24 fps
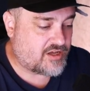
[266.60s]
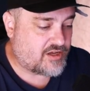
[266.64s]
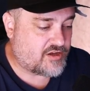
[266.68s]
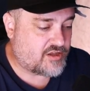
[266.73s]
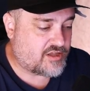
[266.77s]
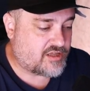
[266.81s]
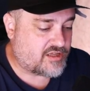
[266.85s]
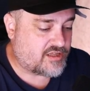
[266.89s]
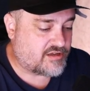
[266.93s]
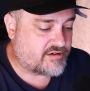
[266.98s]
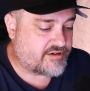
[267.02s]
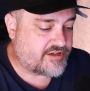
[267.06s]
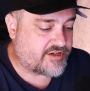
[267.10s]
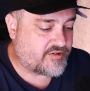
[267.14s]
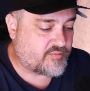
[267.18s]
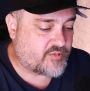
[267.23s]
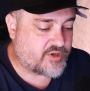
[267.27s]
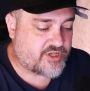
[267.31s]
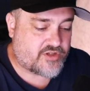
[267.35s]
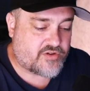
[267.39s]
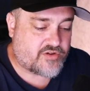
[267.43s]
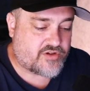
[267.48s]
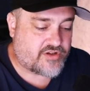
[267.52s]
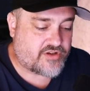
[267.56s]
literally
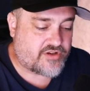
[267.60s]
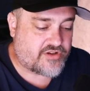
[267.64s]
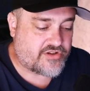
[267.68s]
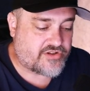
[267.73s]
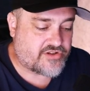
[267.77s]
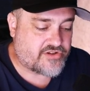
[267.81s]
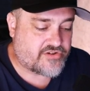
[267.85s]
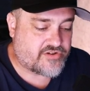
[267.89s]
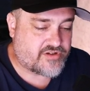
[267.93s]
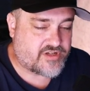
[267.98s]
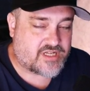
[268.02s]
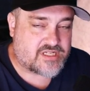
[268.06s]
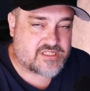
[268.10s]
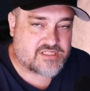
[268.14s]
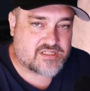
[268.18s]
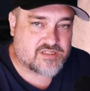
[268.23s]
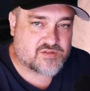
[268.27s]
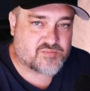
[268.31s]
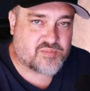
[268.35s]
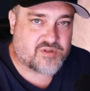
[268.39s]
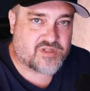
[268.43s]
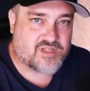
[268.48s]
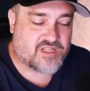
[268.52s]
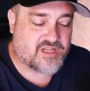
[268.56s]
what you can do is
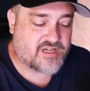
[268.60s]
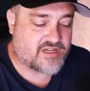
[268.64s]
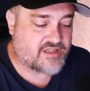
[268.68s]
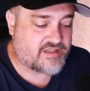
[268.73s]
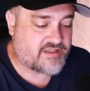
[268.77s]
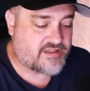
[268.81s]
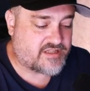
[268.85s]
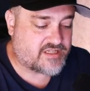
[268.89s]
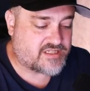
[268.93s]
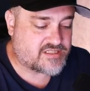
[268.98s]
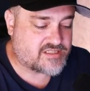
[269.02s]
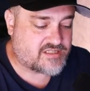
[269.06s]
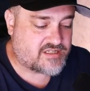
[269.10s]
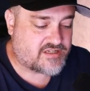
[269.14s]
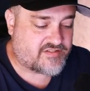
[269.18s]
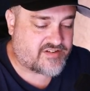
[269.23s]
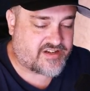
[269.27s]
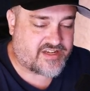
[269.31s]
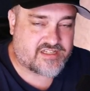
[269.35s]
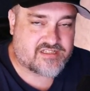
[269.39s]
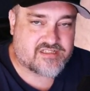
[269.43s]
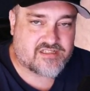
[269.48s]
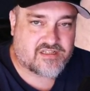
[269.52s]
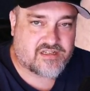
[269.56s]
just plug this
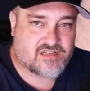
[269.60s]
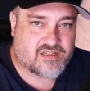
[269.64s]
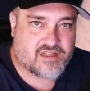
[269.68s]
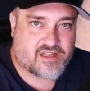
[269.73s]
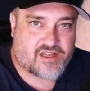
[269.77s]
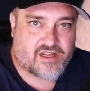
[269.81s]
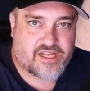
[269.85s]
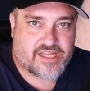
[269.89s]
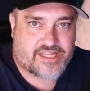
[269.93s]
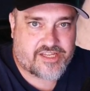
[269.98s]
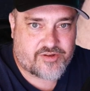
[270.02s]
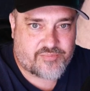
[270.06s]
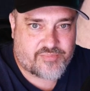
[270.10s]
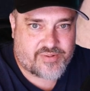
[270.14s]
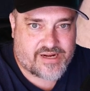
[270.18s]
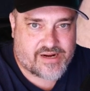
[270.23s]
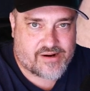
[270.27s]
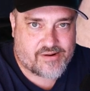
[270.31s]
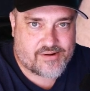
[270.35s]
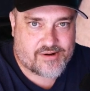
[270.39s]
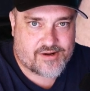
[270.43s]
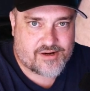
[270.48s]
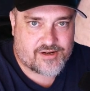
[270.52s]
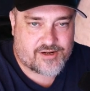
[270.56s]
device into that and you
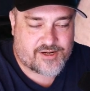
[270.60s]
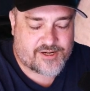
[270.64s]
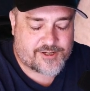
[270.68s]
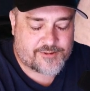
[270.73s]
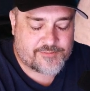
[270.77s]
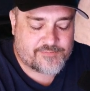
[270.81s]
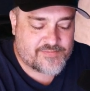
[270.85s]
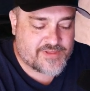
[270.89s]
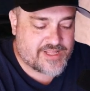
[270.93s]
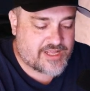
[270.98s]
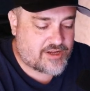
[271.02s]
power it on.